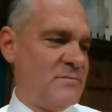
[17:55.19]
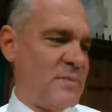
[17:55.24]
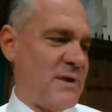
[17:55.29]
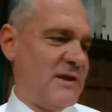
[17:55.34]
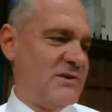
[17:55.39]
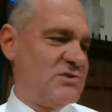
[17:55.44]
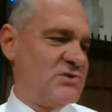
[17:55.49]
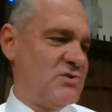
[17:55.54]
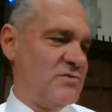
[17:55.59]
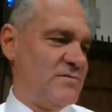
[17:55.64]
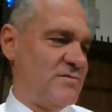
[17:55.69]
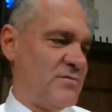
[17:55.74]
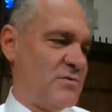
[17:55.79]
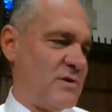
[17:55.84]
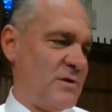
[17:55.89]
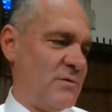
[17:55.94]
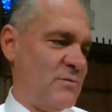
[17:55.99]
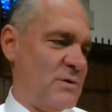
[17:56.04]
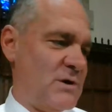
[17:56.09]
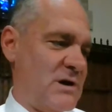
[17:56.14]
page
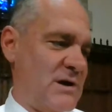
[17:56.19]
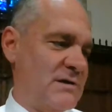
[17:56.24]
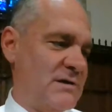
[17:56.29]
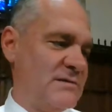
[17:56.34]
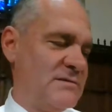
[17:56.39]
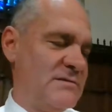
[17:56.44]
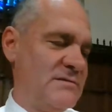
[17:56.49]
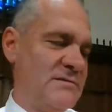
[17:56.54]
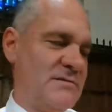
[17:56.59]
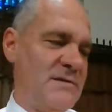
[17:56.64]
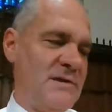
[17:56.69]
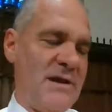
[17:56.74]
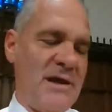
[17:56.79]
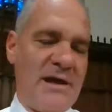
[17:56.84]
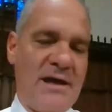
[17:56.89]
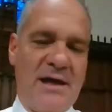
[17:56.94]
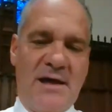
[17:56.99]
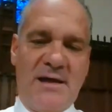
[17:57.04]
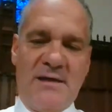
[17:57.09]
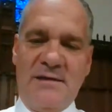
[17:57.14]

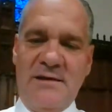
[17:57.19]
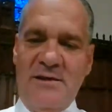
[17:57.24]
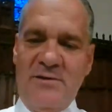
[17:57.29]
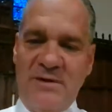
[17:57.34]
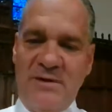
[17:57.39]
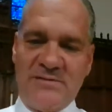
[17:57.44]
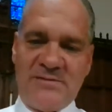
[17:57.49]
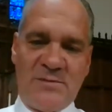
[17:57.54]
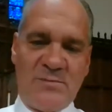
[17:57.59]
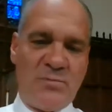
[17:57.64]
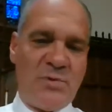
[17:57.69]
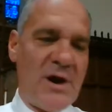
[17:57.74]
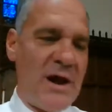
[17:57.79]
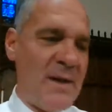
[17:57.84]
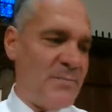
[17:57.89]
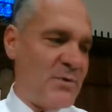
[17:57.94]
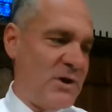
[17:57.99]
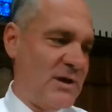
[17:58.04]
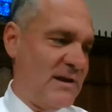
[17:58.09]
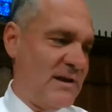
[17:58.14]
241, gives up
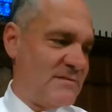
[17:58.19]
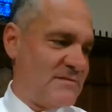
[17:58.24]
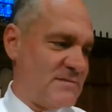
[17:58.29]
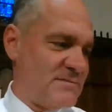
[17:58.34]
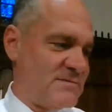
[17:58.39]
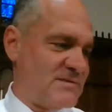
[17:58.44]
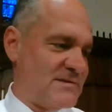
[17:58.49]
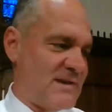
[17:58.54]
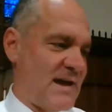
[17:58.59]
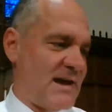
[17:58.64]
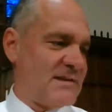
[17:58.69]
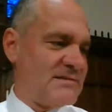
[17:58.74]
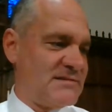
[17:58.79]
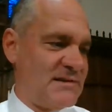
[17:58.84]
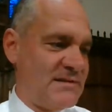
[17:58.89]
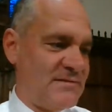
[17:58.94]
property, gives up sex,